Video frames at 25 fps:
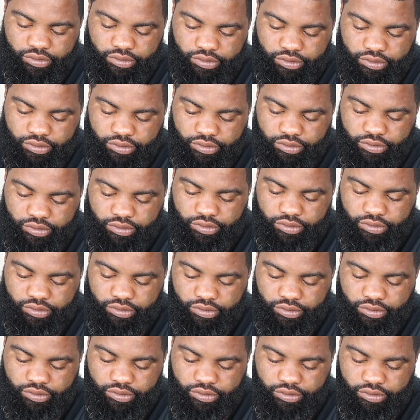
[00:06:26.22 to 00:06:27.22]

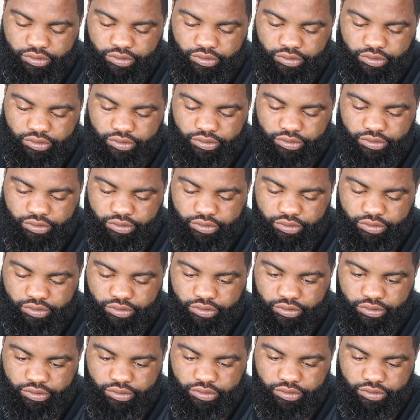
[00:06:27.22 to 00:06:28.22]

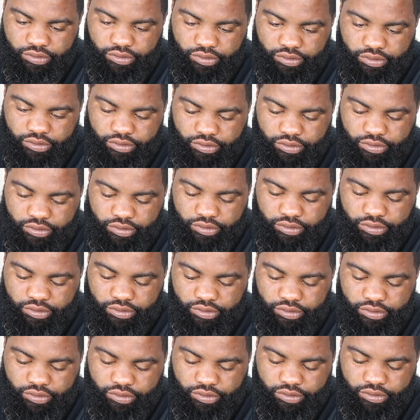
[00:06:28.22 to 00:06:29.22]

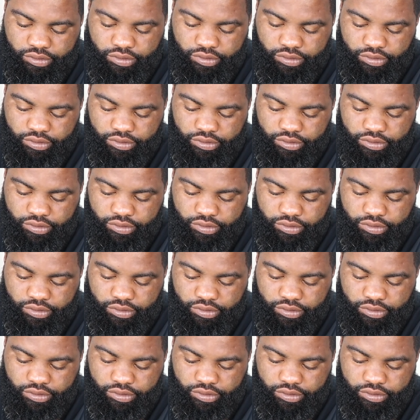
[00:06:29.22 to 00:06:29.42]
The person shown says nothing.